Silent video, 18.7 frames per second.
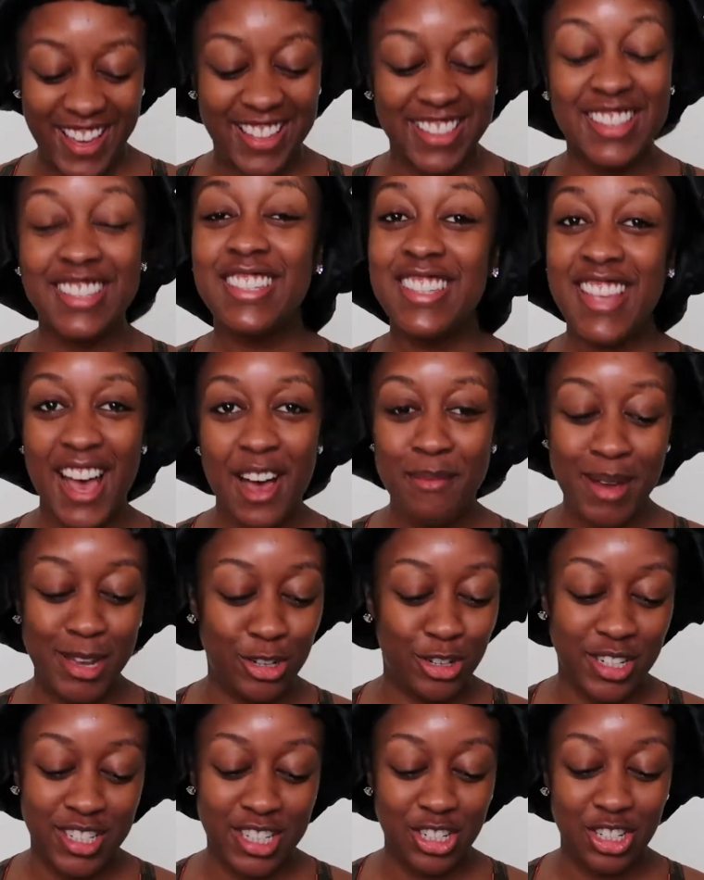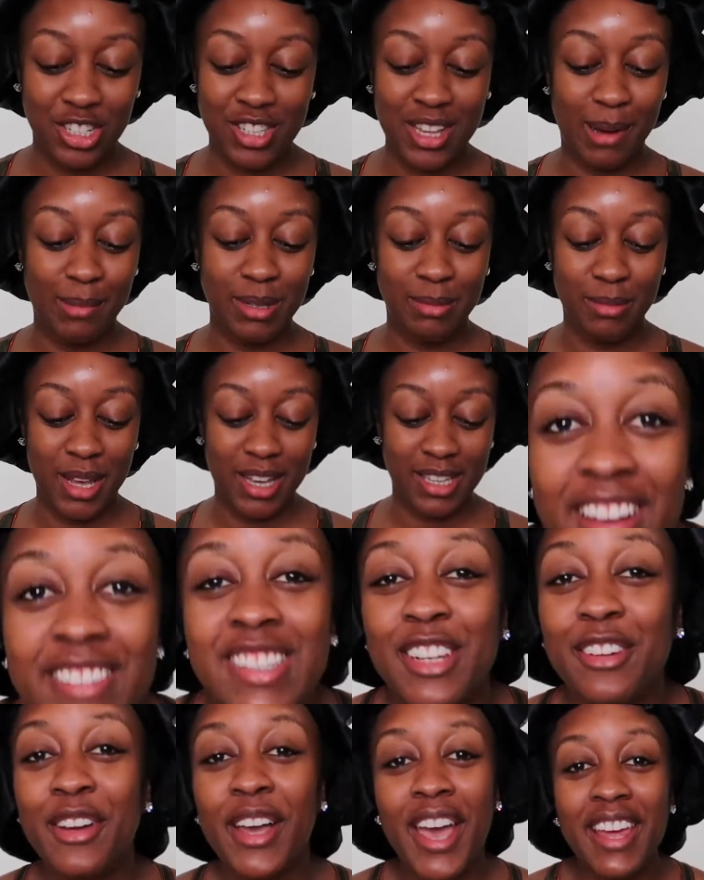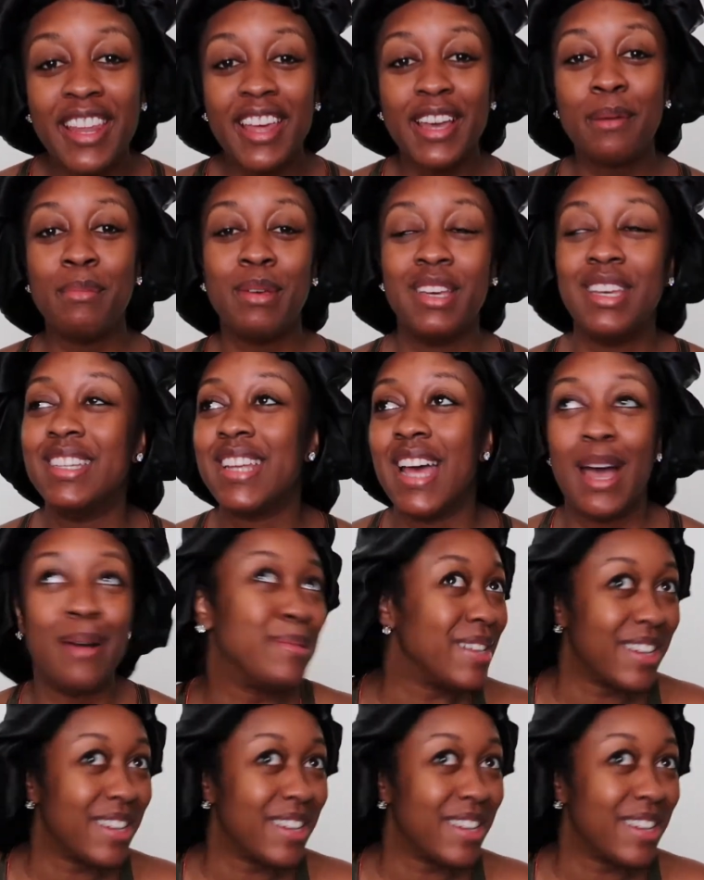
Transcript: This is how my transitions come to me. I've said okay like a million times.